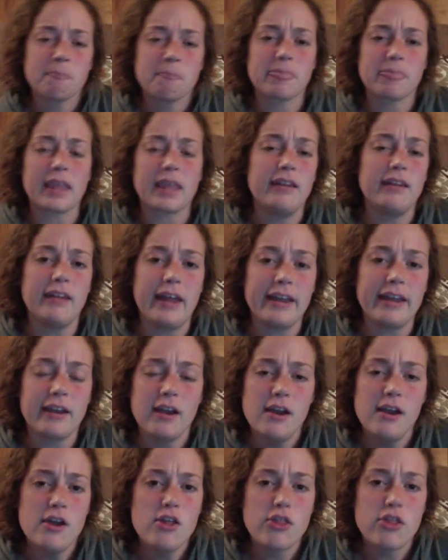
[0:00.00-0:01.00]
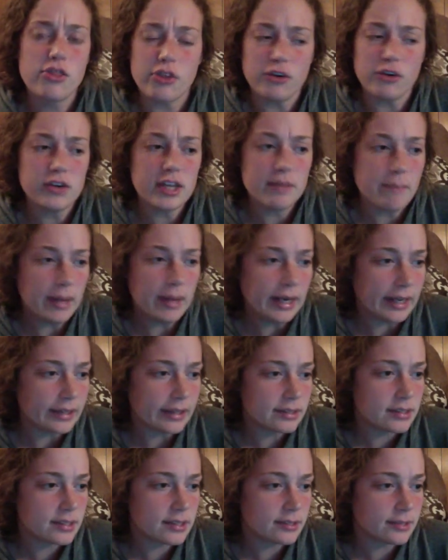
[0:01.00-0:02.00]
in like 30
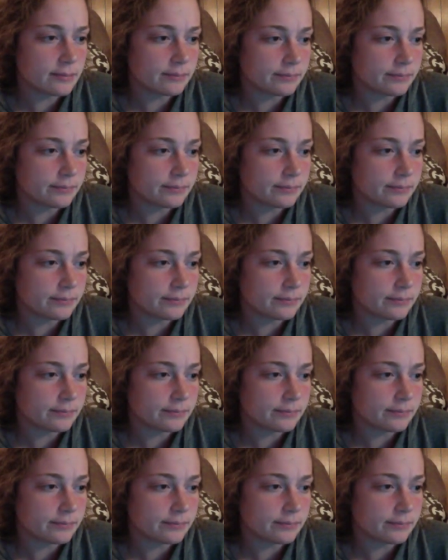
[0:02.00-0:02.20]
minutes.